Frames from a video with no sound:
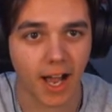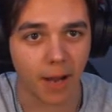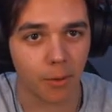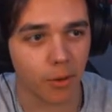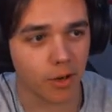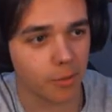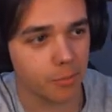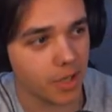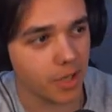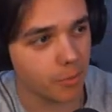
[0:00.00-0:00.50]
I
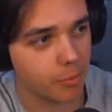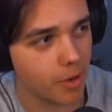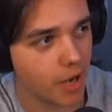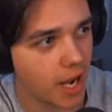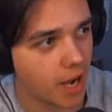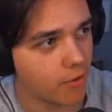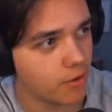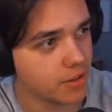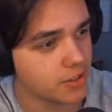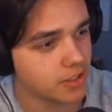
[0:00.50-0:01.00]
want to be a
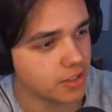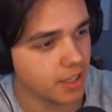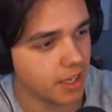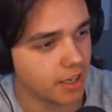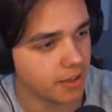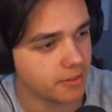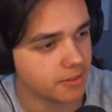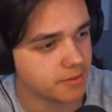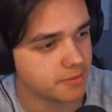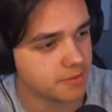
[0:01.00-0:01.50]
pirate
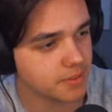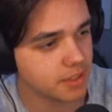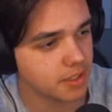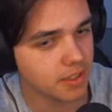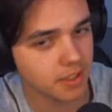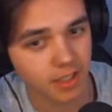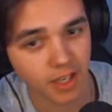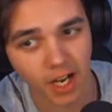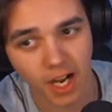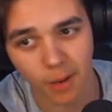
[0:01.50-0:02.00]
today.
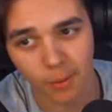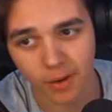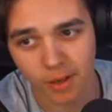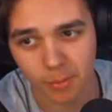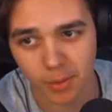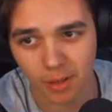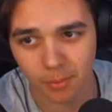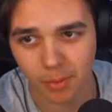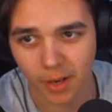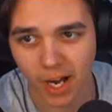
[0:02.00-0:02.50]
I want
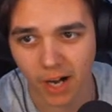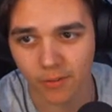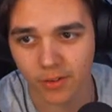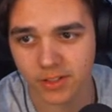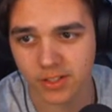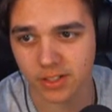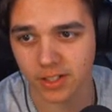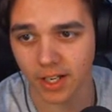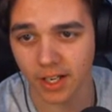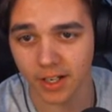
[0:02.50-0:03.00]
to be a
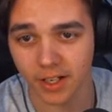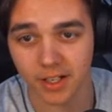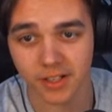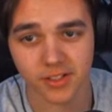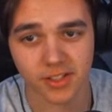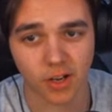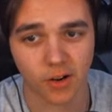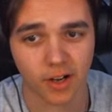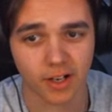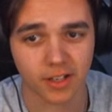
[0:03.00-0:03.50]
pirate today.
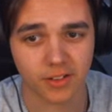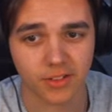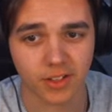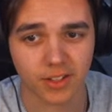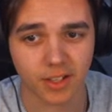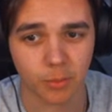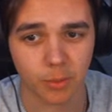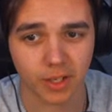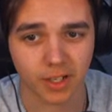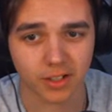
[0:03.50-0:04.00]
Is there
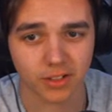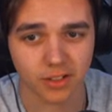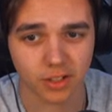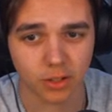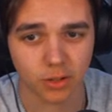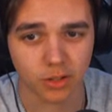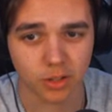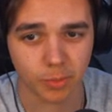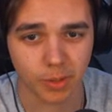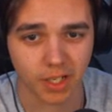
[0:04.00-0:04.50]
anything that we can
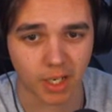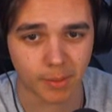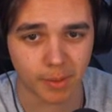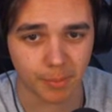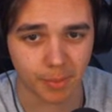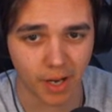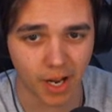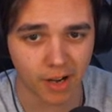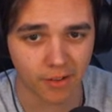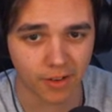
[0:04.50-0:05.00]
do to become a
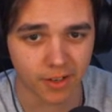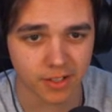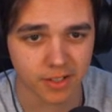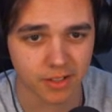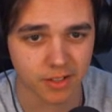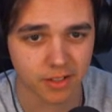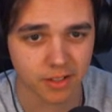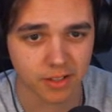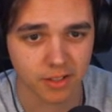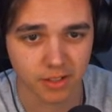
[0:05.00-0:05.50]
pirate?
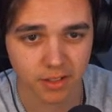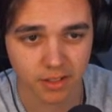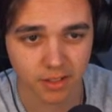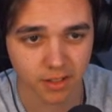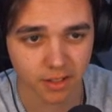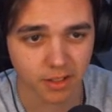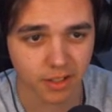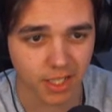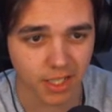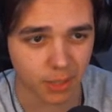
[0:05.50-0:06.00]

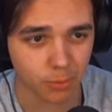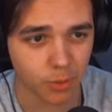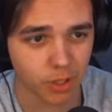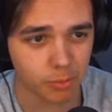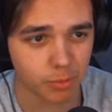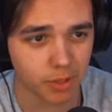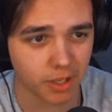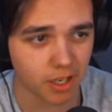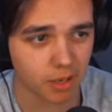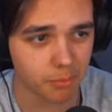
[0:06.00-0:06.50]
Can
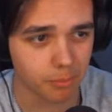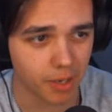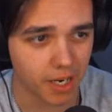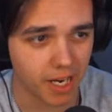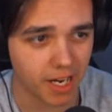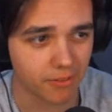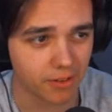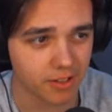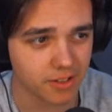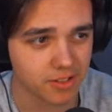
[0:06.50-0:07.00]
we become
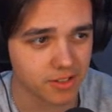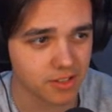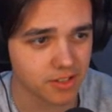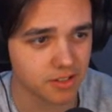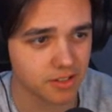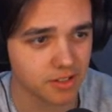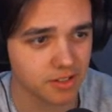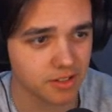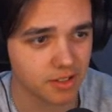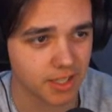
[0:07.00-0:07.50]

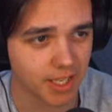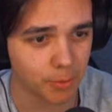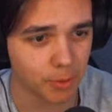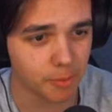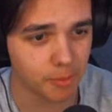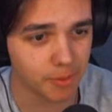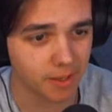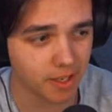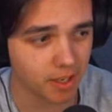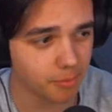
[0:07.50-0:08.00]
pirates? Can
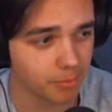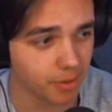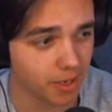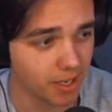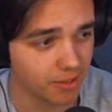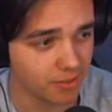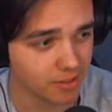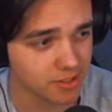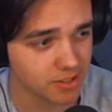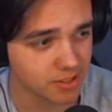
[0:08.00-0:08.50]
we become
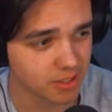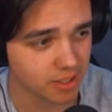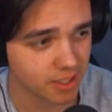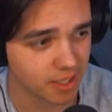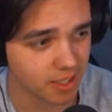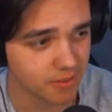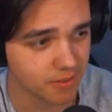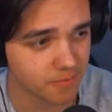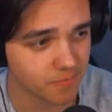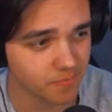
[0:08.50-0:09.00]
pirates
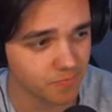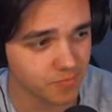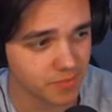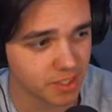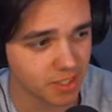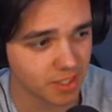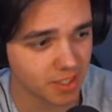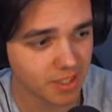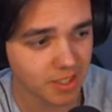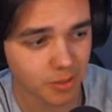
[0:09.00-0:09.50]
today?
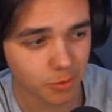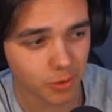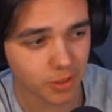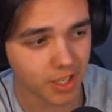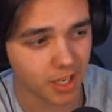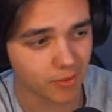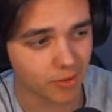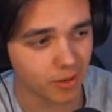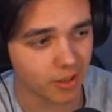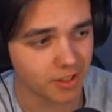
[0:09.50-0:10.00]
Would
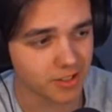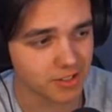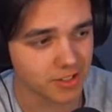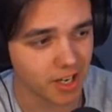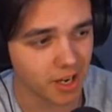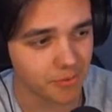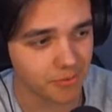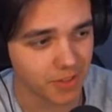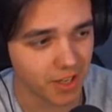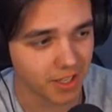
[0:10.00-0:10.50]
never
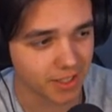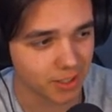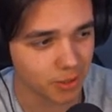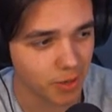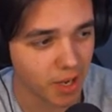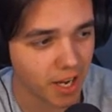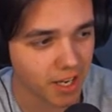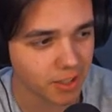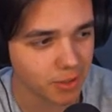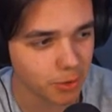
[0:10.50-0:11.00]
unsub. Thank
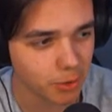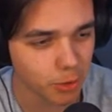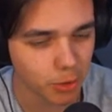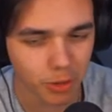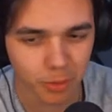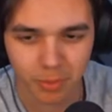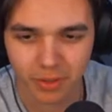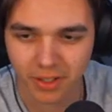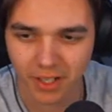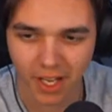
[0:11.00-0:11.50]
you. Hey
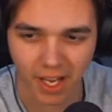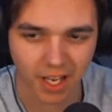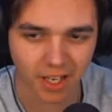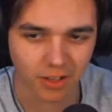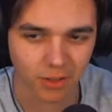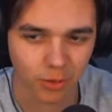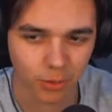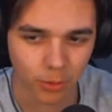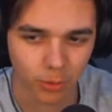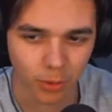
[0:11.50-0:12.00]
noob.
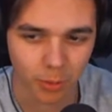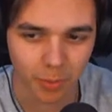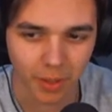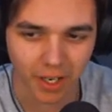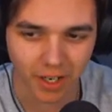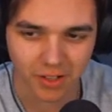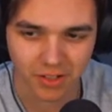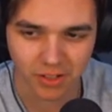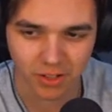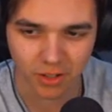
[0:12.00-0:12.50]
Hey noob.
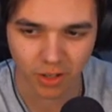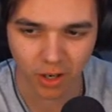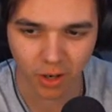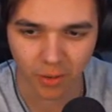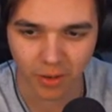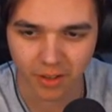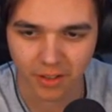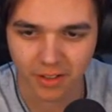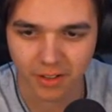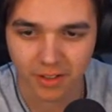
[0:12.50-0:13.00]
How's it
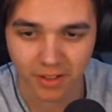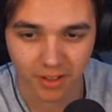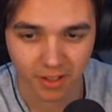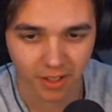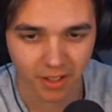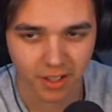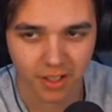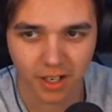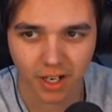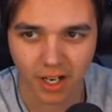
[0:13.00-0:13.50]
going?
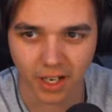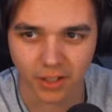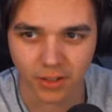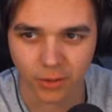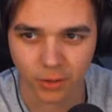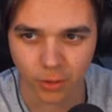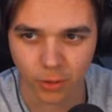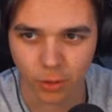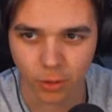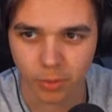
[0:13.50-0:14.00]
Hi
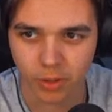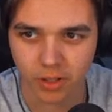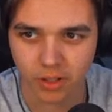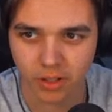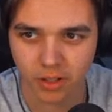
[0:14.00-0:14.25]
noob.